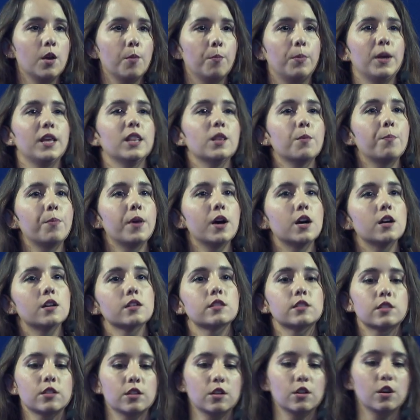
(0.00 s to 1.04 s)
Be the
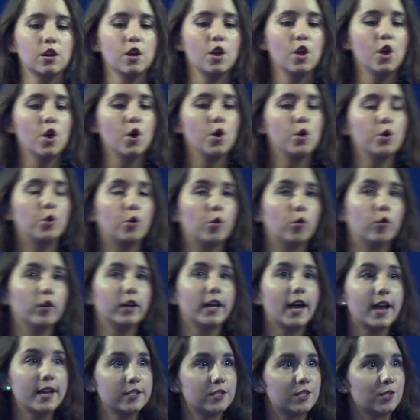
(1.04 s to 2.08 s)
person who
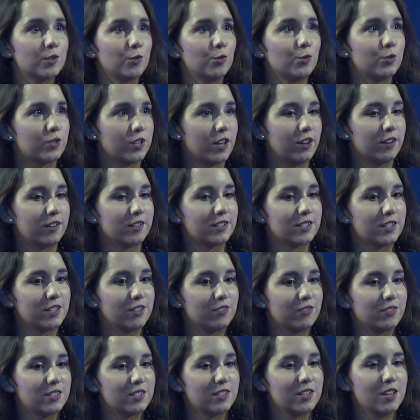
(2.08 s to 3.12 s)
creates
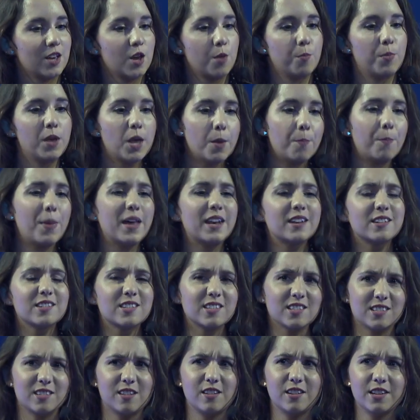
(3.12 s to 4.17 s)
alternatives. Be a better
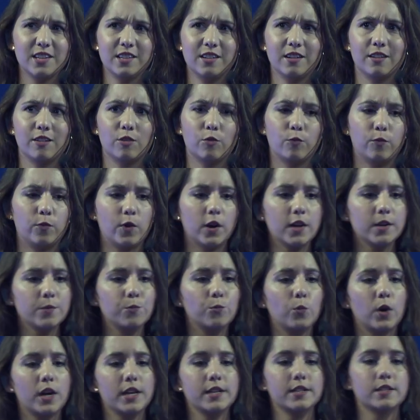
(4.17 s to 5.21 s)
designer. Find
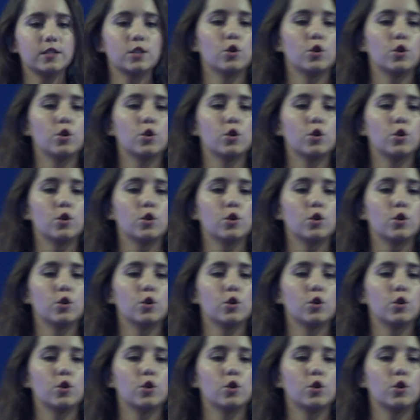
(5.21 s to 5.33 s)
ways to